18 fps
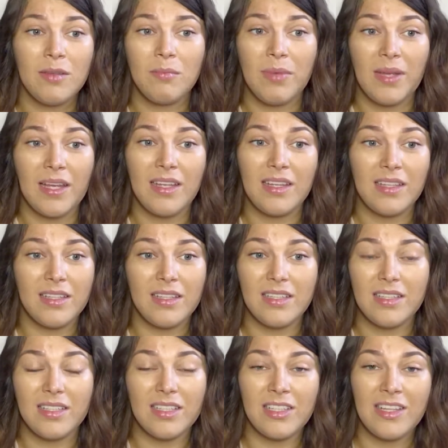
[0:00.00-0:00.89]
But
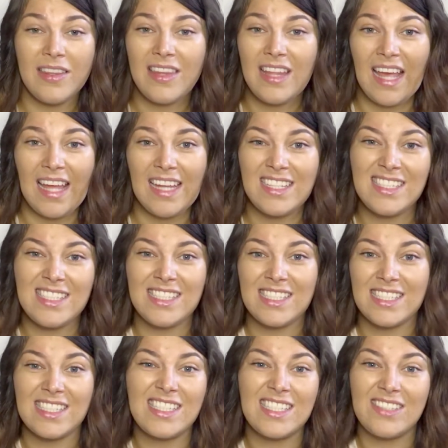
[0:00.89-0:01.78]
in the end, he
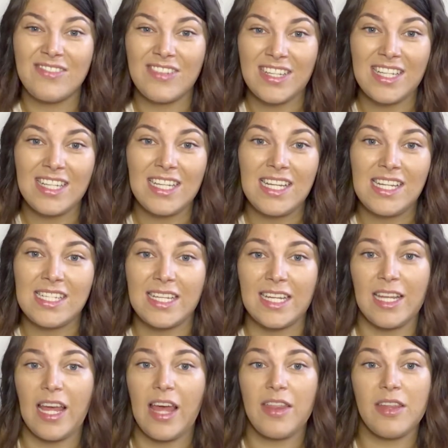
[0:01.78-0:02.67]
just didn't really need it.